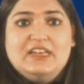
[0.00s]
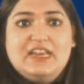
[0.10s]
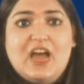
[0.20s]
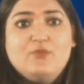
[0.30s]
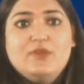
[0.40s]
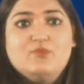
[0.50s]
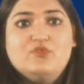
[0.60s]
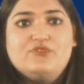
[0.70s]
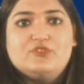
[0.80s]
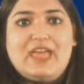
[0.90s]
Now we
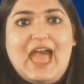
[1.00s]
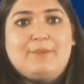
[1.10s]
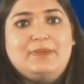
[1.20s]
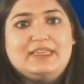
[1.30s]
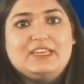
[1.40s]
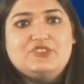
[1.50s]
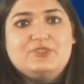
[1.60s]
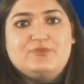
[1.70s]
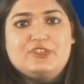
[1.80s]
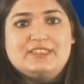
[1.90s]
move to the application
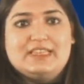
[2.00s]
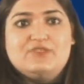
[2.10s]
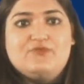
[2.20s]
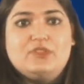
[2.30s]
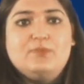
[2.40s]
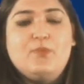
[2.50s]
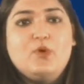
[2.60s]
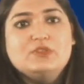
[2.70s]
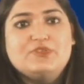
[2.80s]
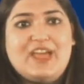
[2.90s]
process for the
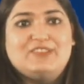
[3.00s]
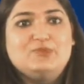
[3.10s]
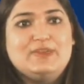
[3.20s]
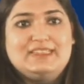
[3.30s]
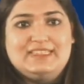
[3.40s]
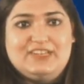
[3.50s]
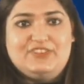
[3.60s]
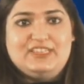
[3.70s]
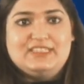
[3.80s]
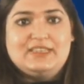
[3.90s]
postgraduate
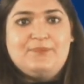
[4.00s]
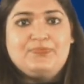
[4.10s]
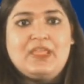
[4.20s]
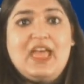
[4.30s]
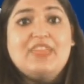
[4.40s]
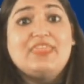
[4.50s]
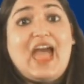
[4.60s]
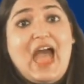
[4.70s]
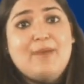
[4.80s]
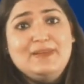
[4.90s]
degrees. The
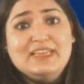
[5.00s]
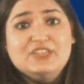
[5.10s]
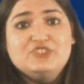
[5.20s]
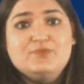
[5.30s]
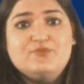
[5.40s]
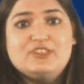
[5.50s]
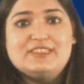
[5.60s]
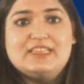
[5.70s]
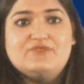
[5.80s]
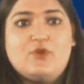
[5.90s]
application
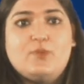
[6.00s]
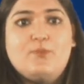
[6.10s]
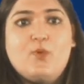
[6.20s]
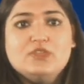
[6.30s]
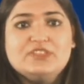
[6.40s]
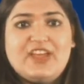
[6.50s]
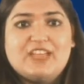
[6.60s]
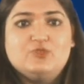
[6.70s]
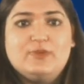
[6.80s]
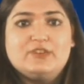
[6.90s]
process for
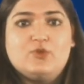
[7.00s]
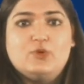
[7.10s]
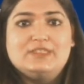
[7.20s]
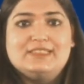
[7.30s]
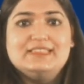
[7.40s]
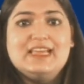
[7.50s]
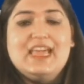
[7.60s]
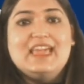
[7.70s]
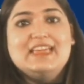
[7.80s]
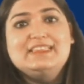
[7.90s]
postgraduate courses
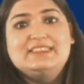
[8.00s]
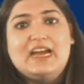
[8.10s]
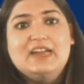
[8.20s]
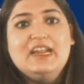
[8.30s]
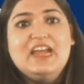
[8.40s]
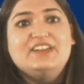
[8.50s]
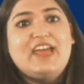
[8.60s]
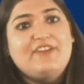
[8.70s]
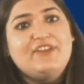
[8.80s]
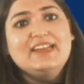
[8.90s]
is done
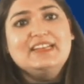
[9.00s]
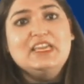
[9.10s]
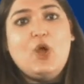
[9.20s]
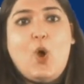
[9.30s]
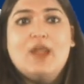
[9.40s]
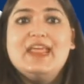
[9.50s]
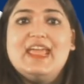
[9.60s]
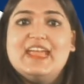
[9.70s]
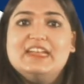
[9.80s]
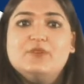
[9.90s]
directly on
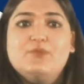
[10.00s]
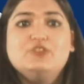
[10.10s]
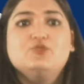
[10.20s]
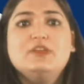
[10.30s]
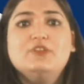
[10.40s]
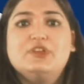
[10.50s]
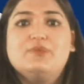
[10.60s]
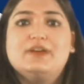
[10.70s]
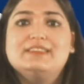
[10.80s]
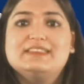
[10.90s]
individual
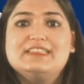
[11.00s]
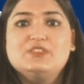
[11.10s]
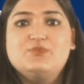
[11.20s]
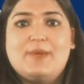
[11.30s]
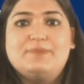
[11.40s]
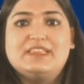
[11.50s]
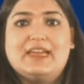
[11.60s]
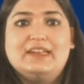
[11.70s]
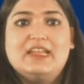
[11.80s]
universities' website.